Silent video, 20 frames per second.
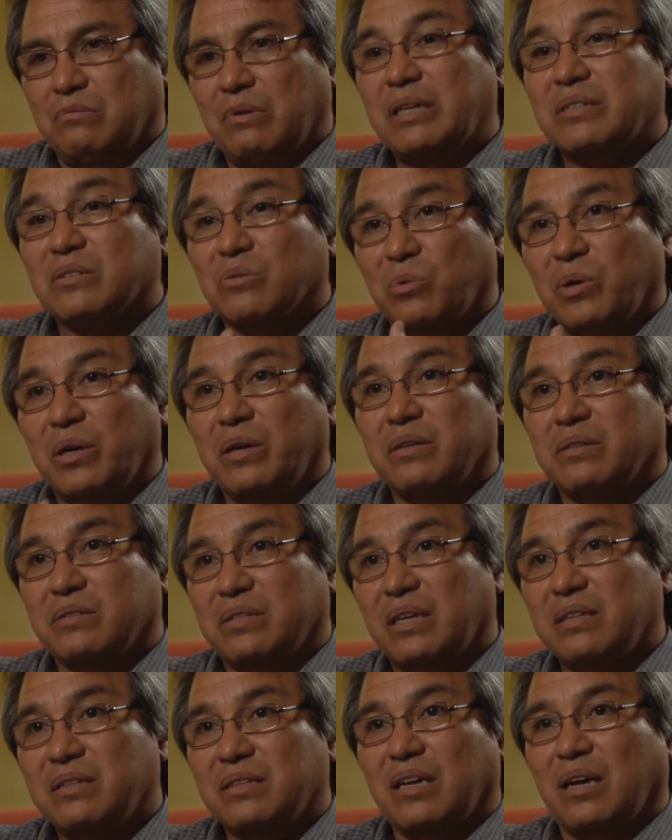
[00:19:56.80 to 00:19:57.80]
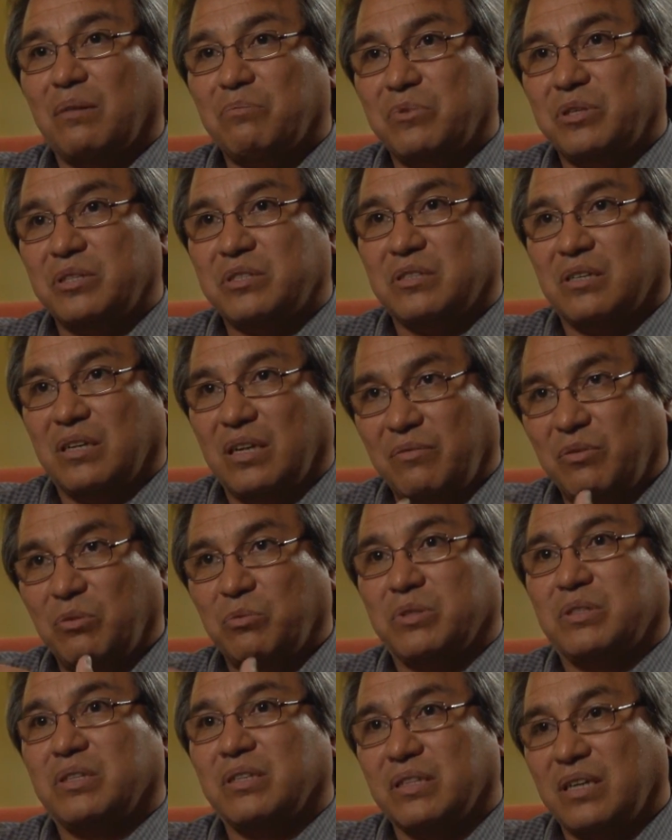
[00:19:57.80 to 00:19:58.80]
raise awareness at the operational level
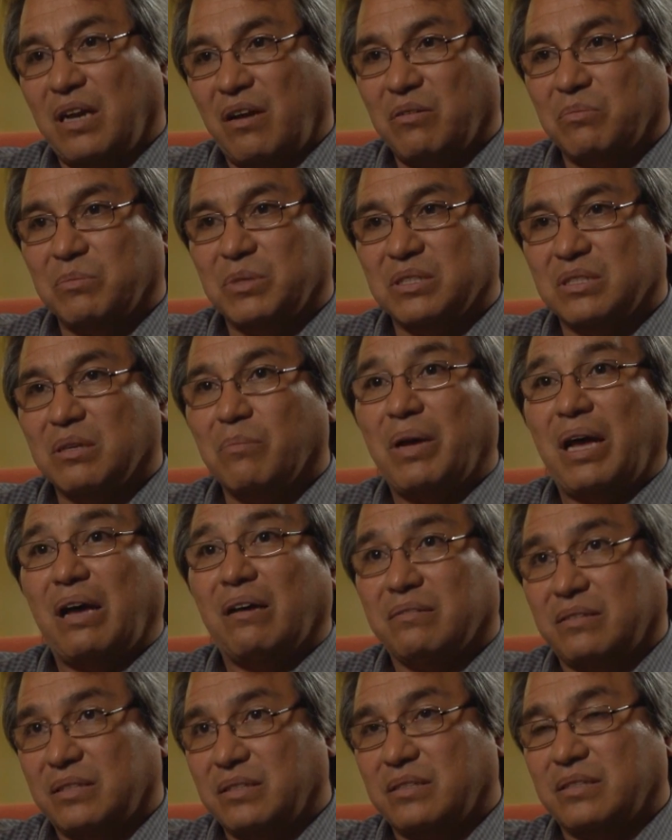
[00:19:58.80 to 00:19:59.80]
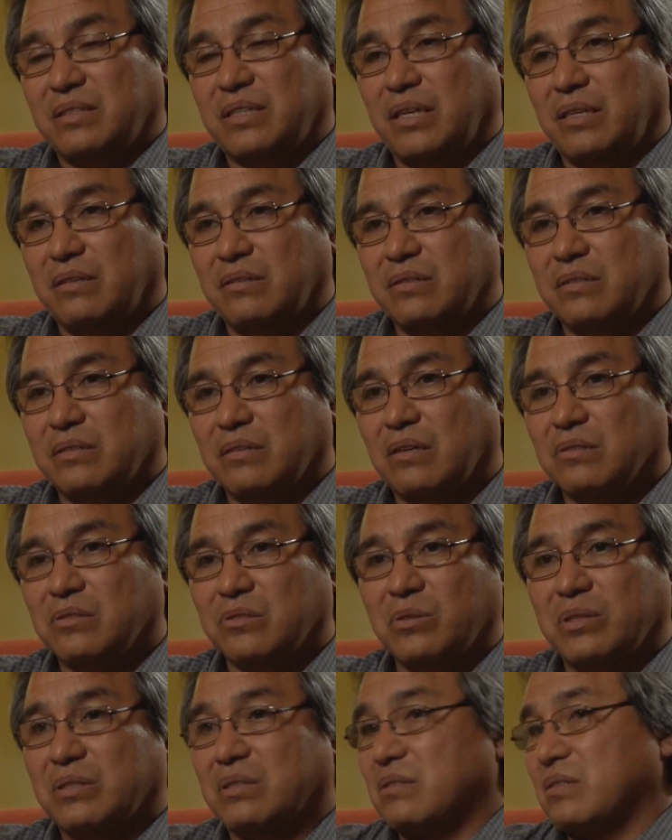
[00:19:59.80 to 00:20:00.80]
within governments about these standards.
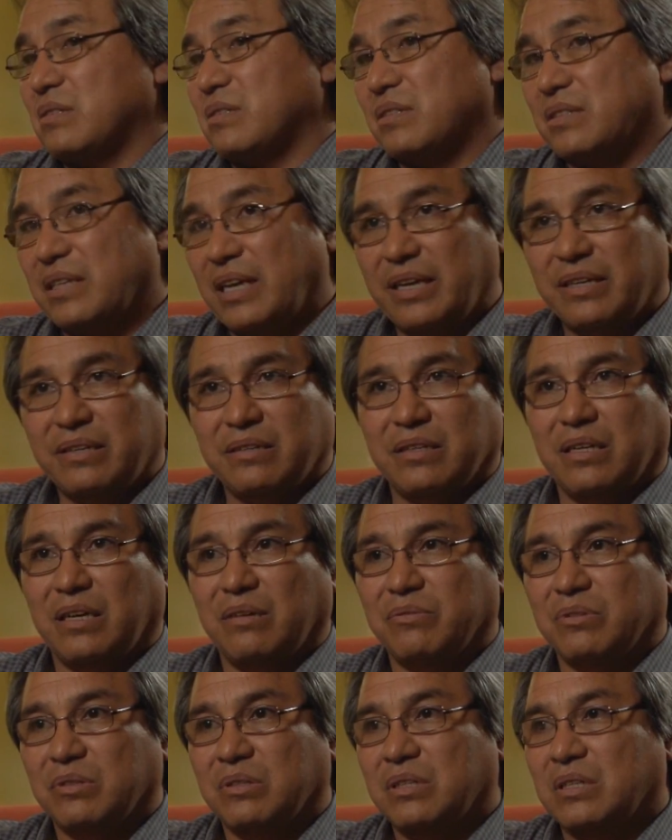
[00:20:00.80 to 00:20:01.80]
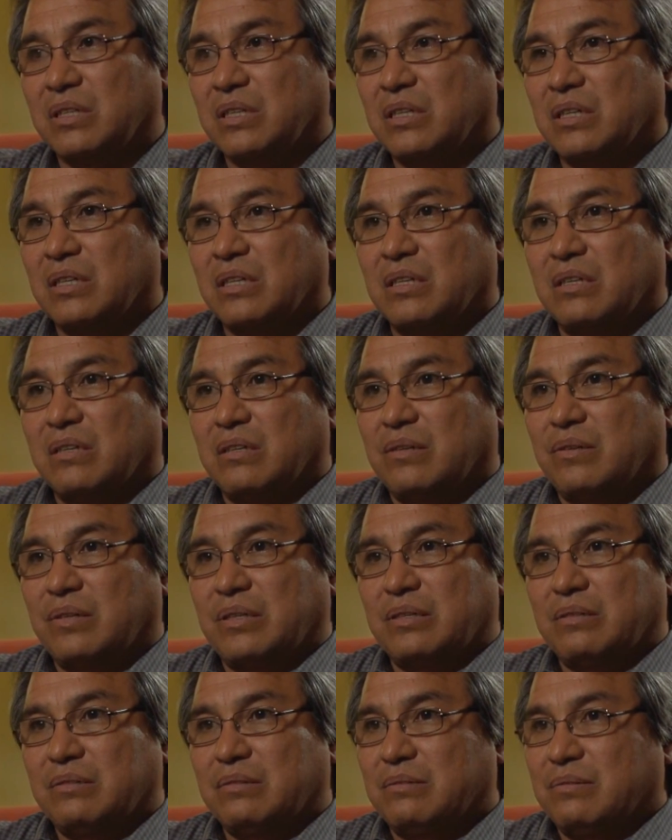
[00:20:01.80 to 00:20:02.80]
Also at the societal level,
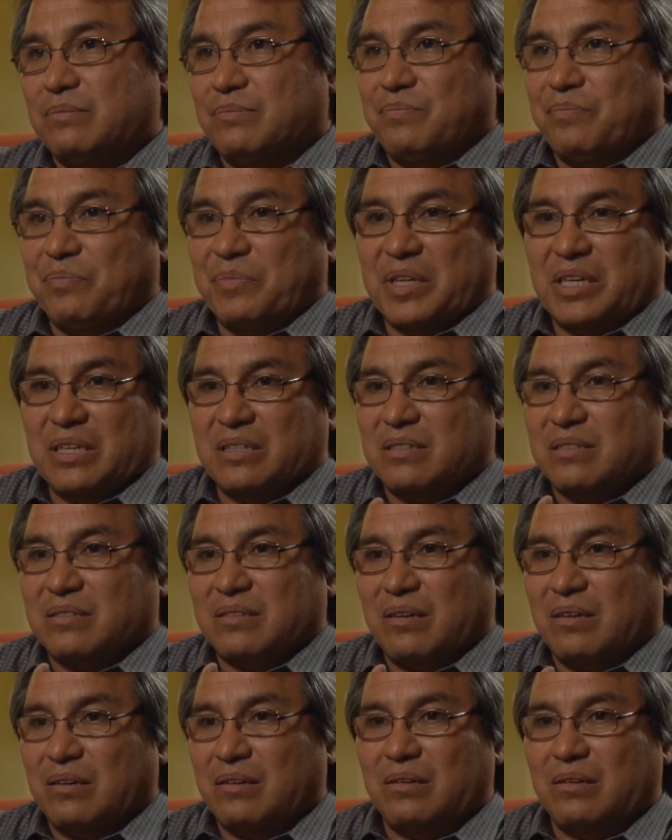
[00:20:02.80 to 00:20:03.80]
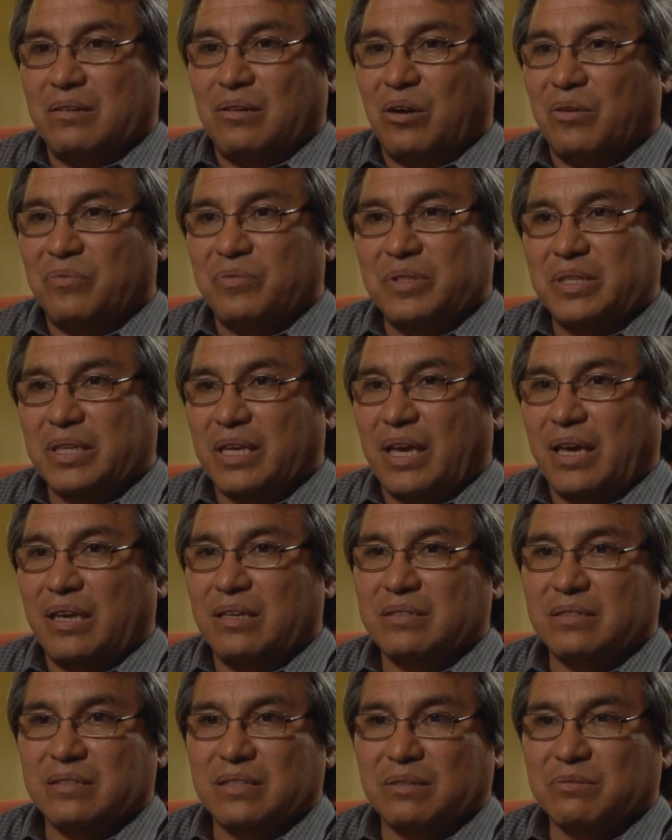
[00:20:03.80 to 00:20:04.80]
it's often the
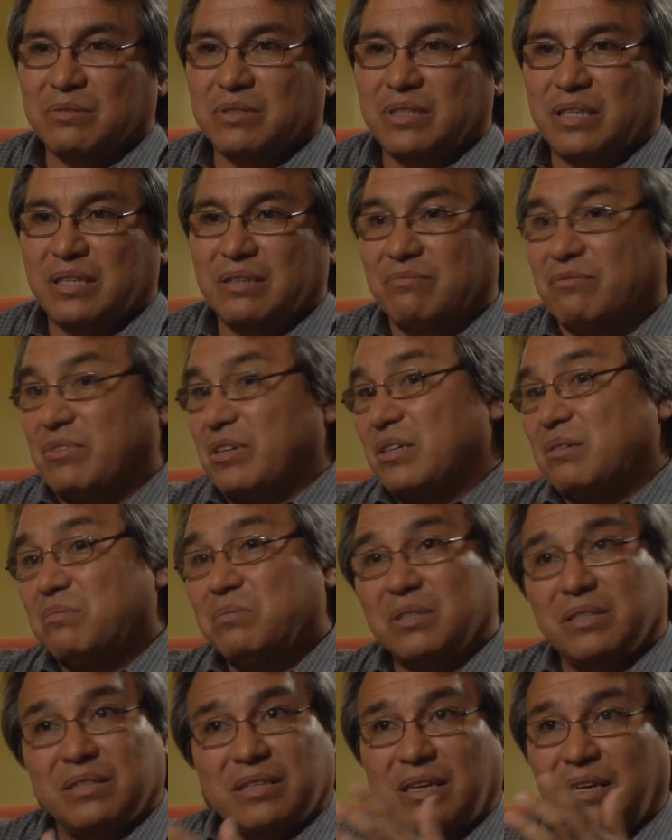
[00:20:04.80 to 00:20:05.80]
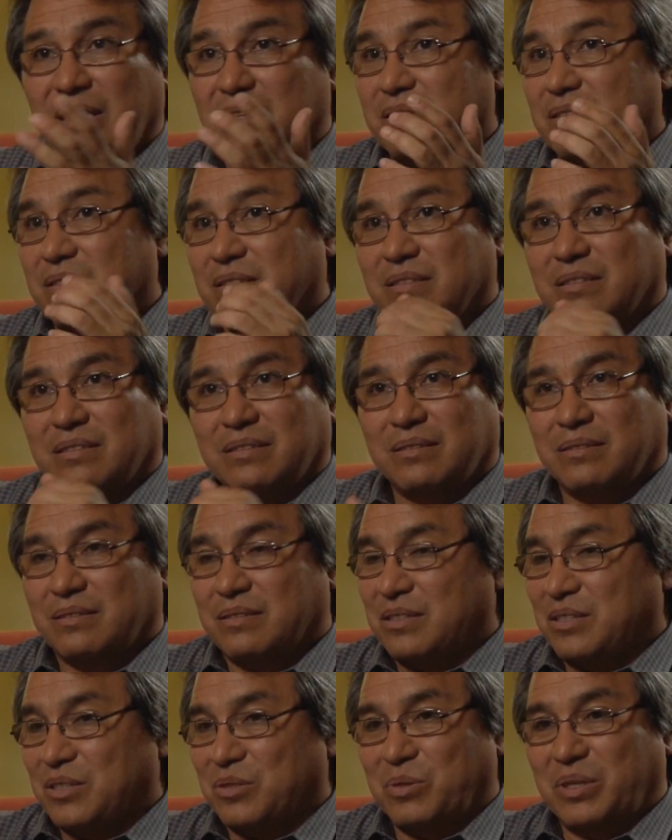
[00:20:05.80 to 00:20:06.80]
case, and I would say invariably the case in
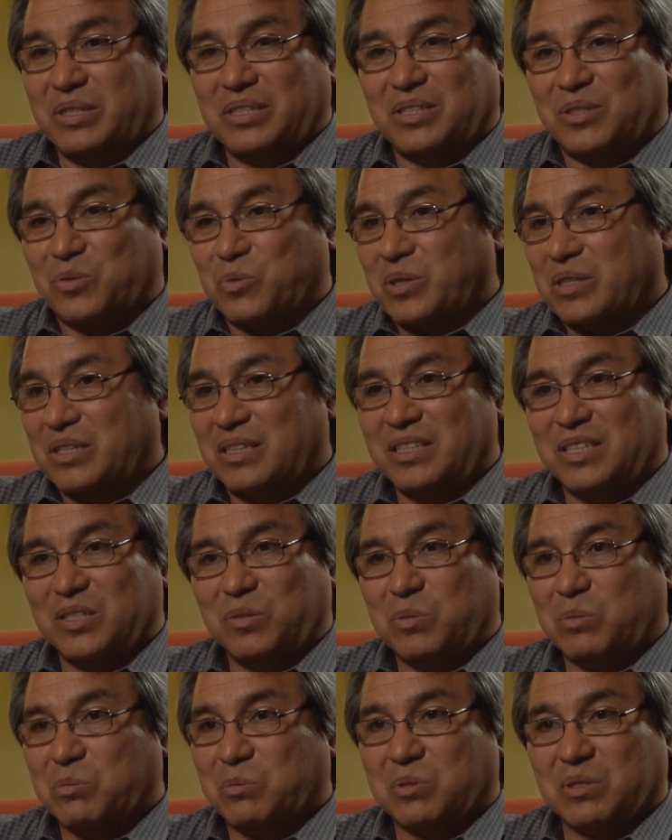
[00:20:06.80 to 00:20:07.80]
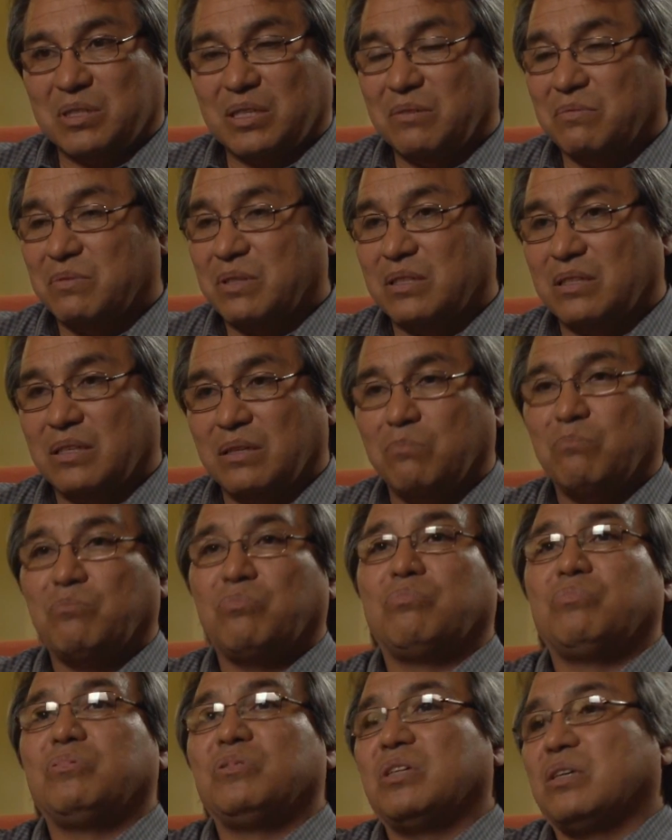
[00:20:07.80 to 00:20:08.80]
situations where indigenous peoples live, that
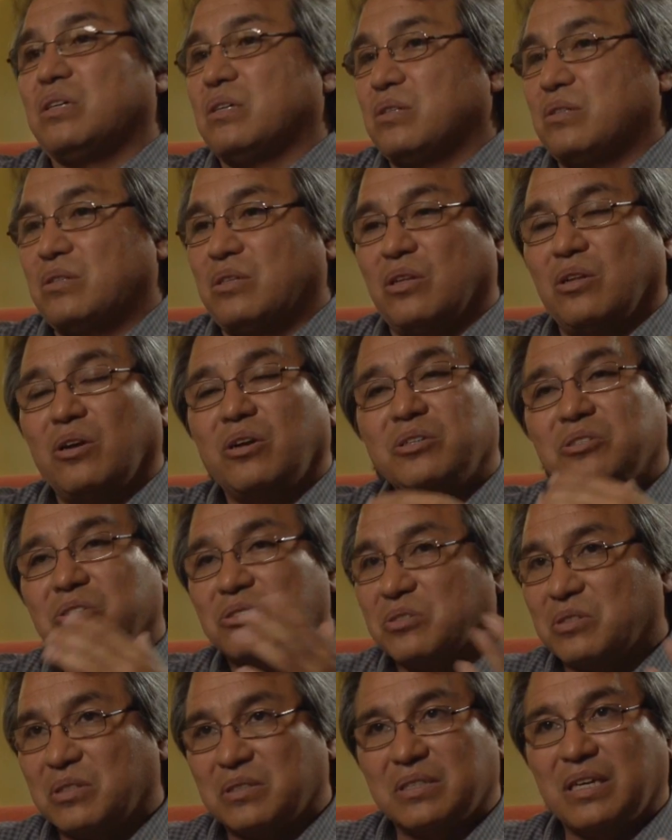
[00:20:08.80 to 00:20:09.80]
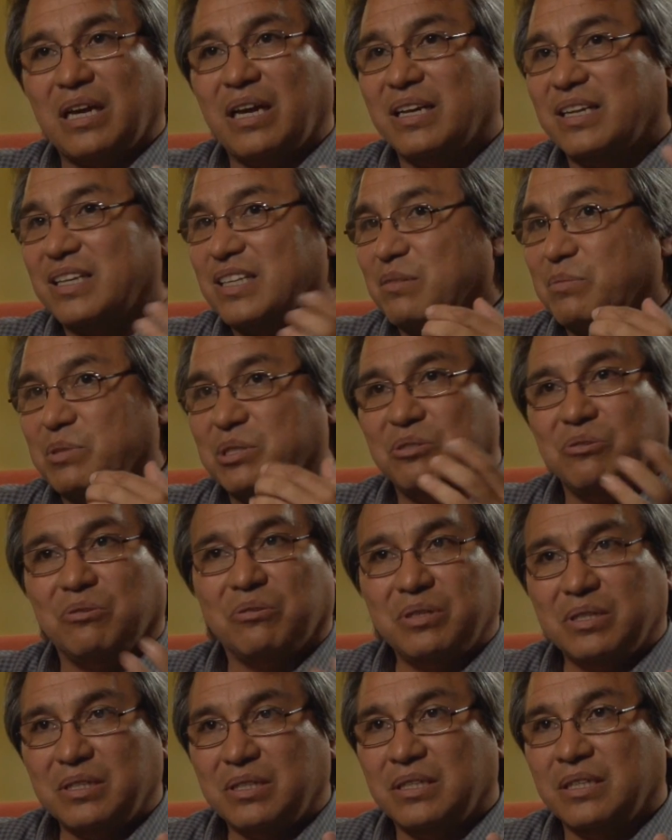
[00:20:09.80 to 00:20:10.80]
the larger society, the
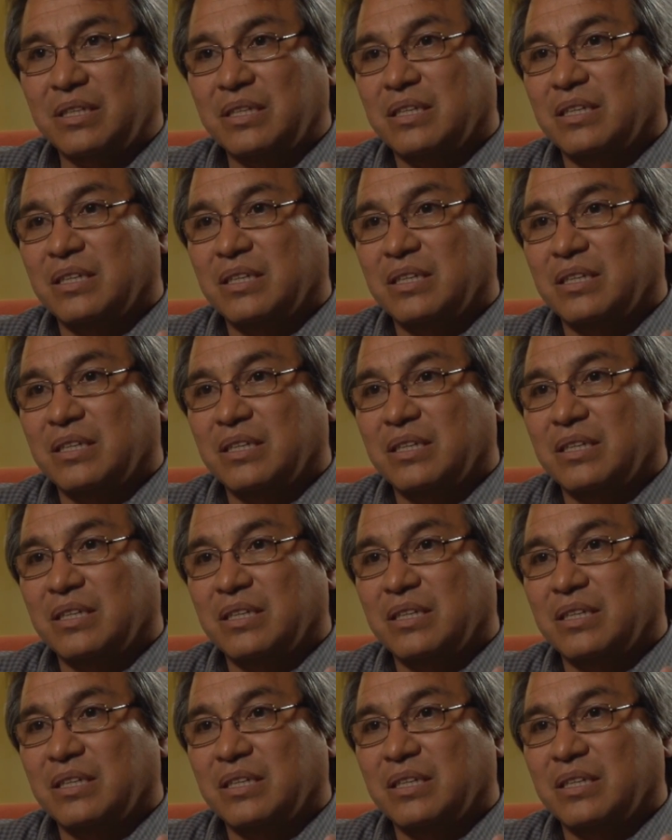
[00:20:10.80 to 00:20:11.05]
majority,